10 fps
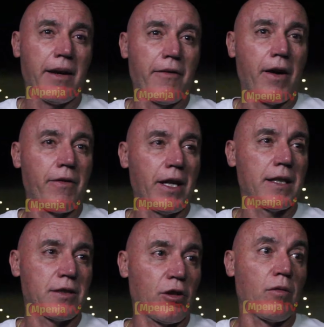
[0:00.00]
have a
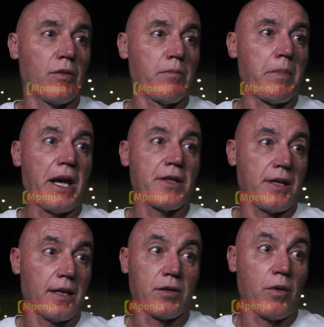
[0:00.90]
very strong
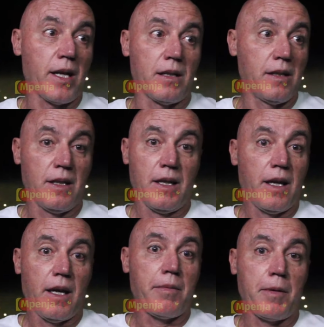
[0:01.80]
bench as well.
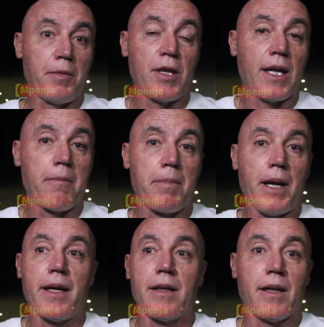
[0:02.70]
Everybody can
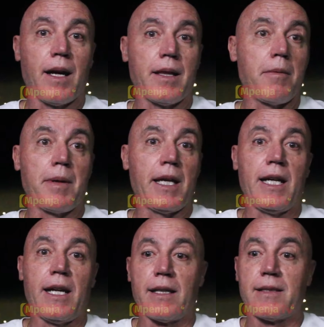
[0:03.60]
play. At the
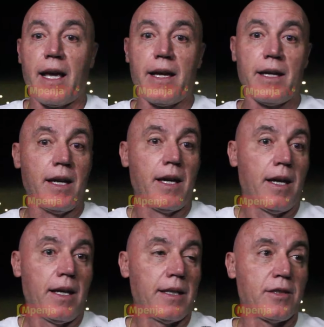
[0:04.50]
beginning, I say
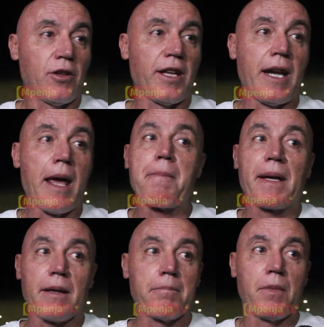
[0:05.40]
it's not the
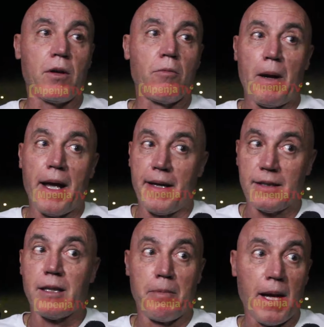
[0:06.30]
name who play.
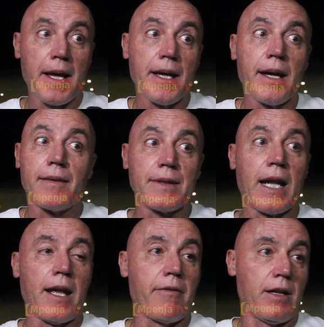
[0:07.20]
It's the player and
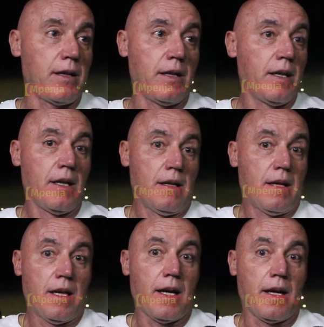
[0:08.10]
the level.
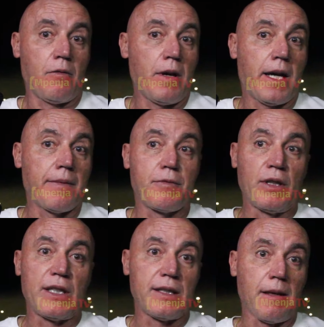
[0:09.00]
We have
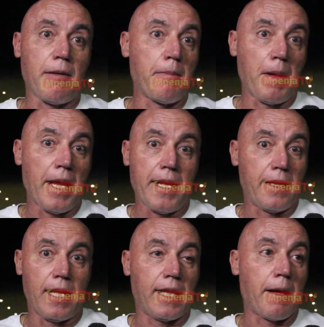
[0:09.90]
27
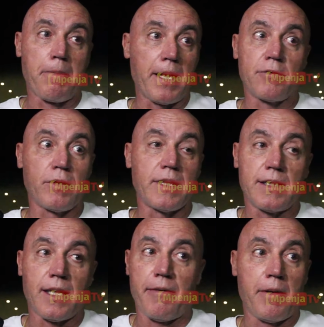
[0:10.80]
players. They can play
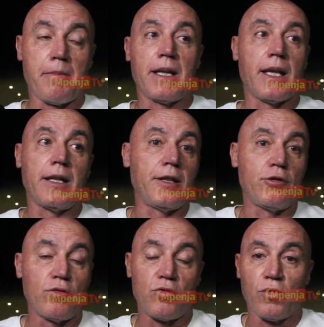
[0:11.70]
27, but I
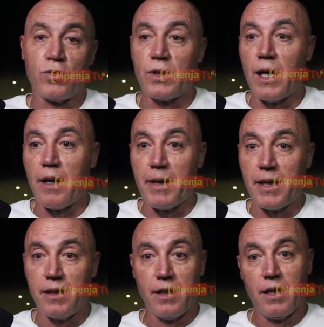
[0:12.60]
need to choose 11.